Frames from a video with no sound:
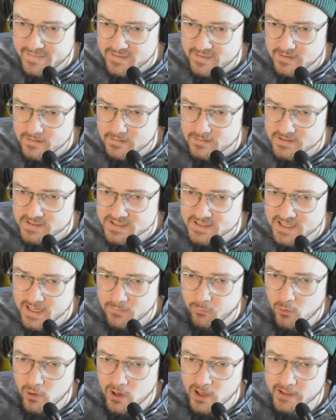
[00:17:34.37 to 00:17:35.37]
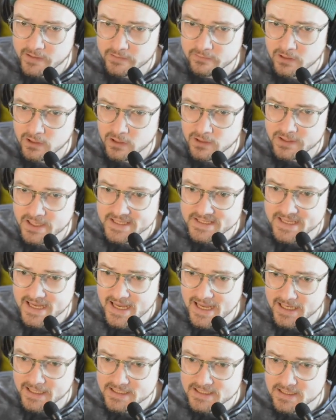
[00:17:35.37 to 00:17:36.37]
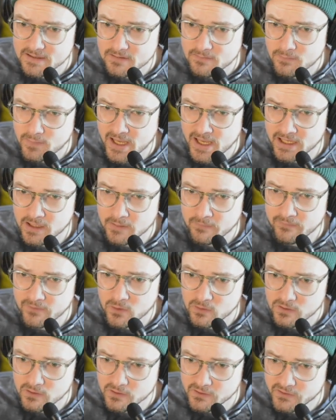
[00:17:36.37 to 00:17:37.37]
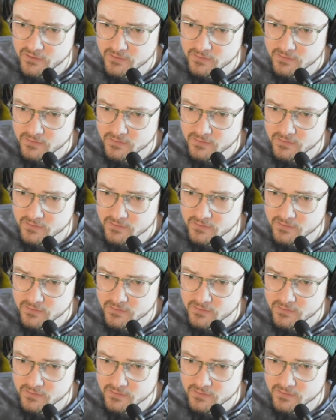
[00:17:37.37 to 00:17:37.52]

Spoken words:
step 1, Lil Nas X backup vocals.